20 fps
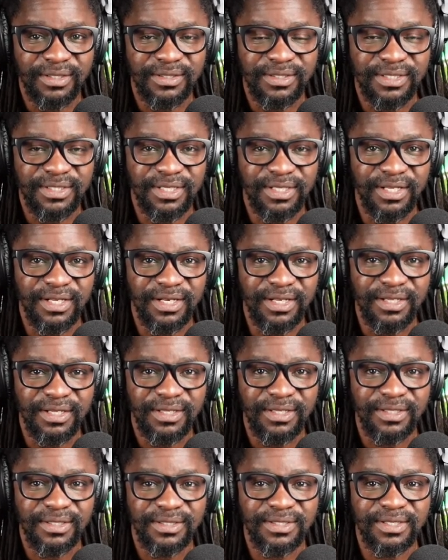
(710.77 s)
still
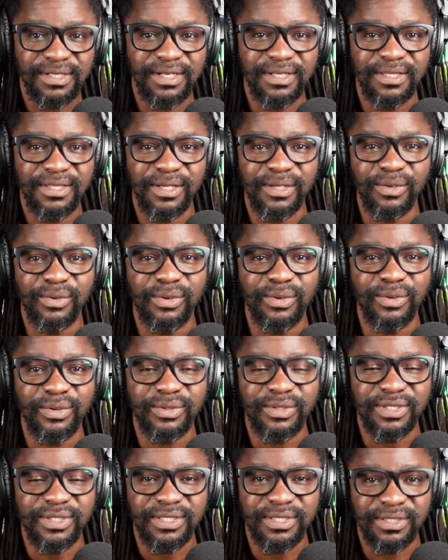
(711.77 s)
the
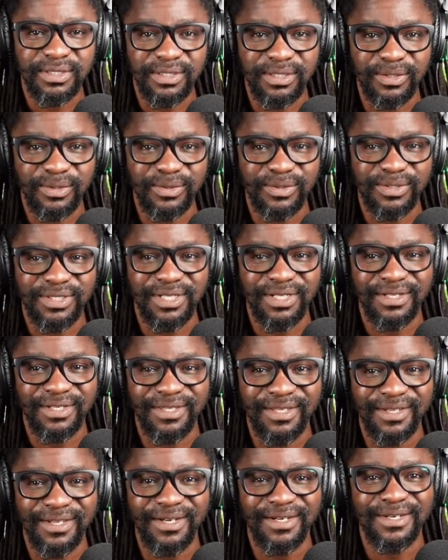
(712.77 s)
GOAT, you know, still
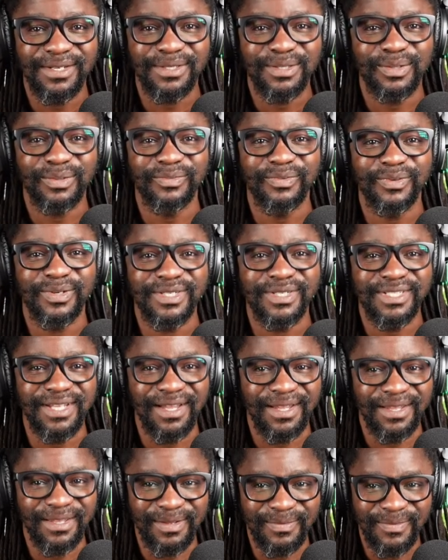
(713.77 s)
the greatest of all
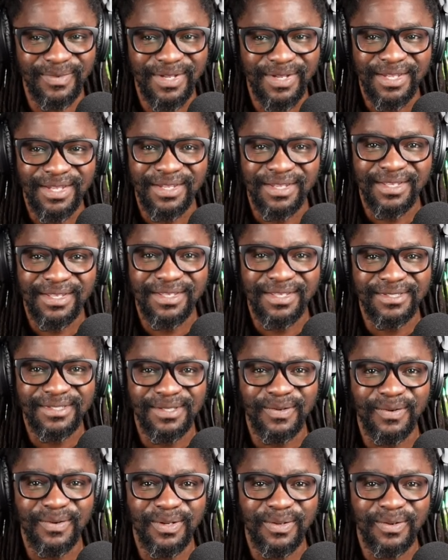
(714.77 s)
time. He's
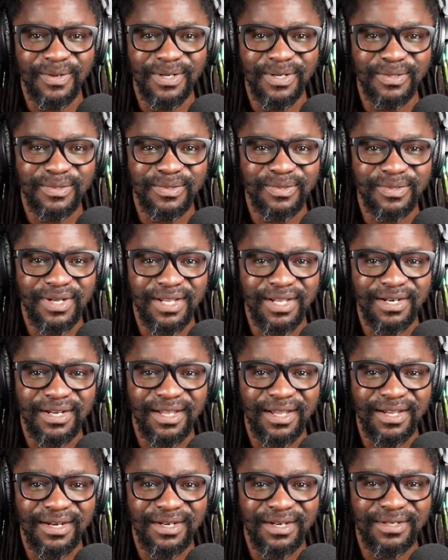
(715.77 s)
the only one to run
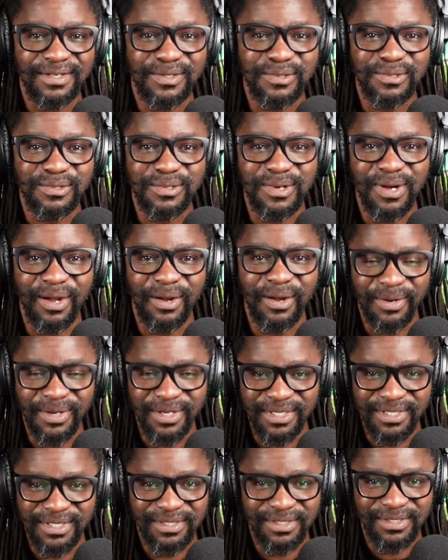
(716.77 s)
under 2
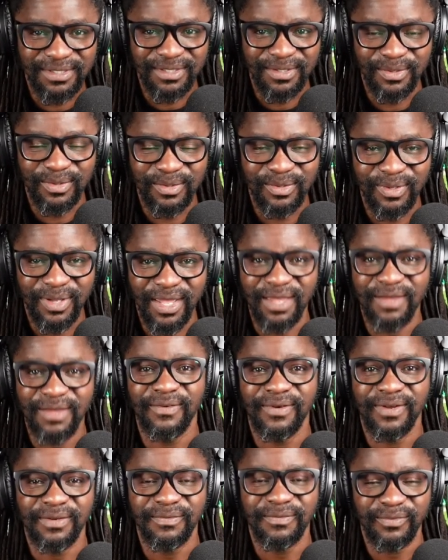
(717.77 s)
hours, you know,
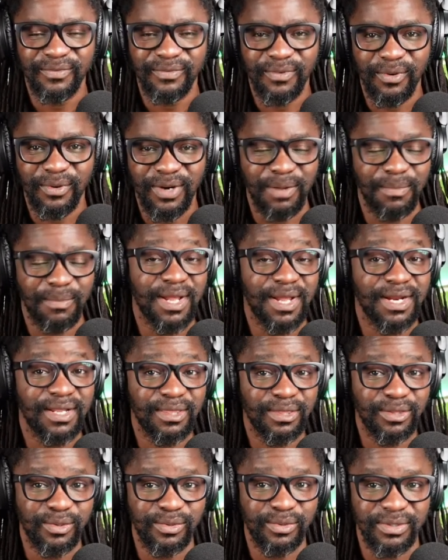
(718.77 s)
ever on a
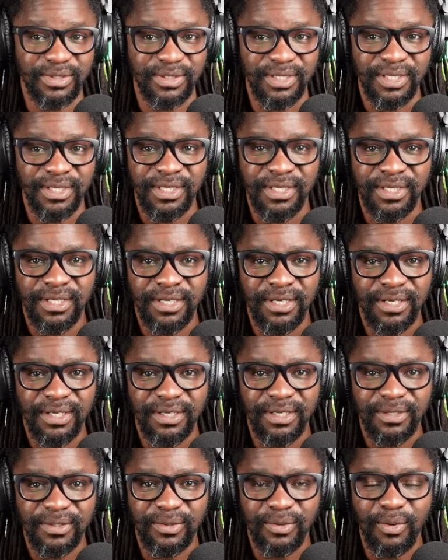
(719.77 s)
marathon
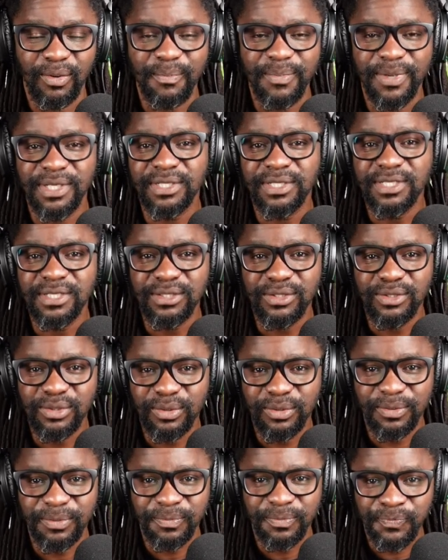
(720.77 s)

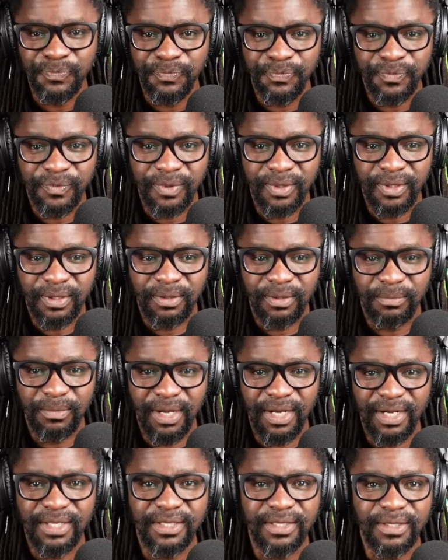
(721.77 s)
competition.
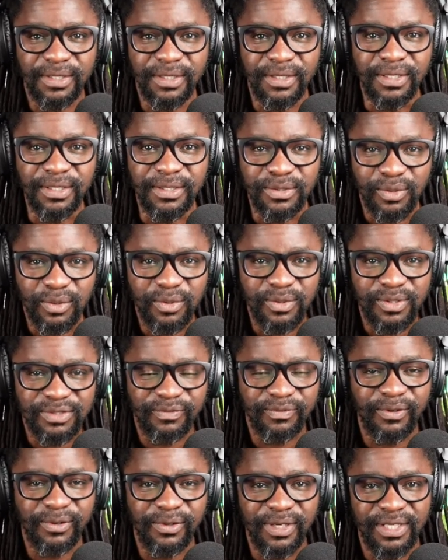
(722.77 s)
But he's always
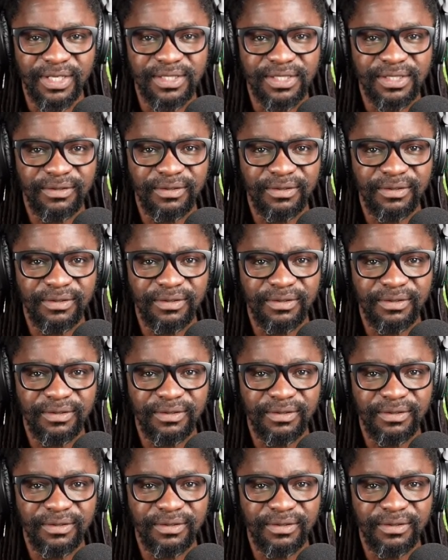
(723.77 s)
focused,